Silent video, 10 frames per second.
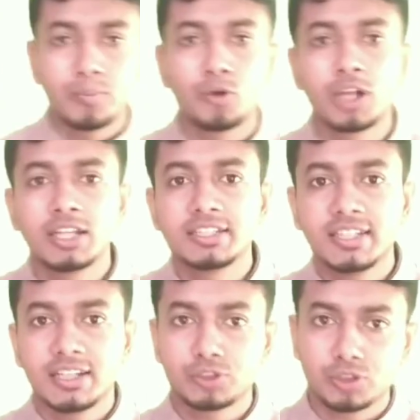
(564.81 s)

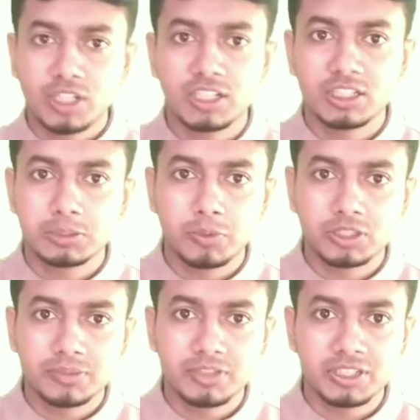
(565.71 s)
Morality and social
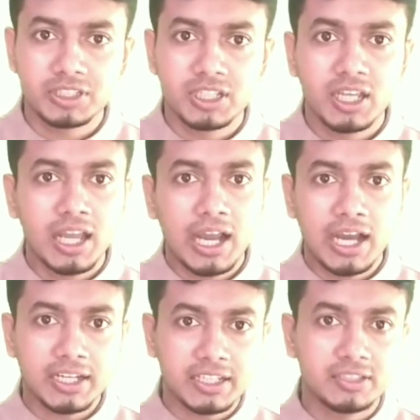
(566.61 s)
responsibility
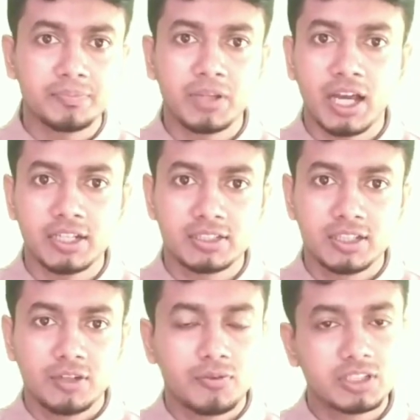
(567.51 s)
are in blood
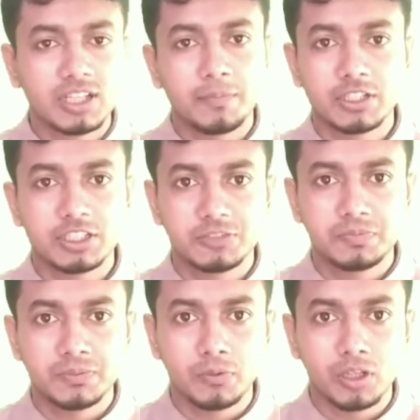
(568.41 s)
for Japanese
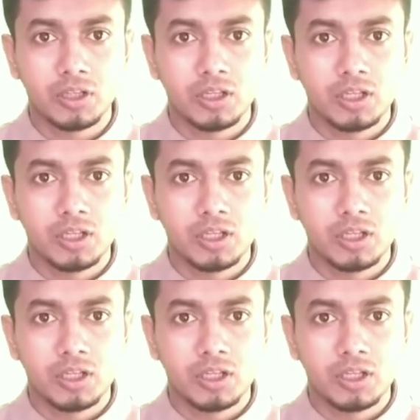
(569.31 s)
people.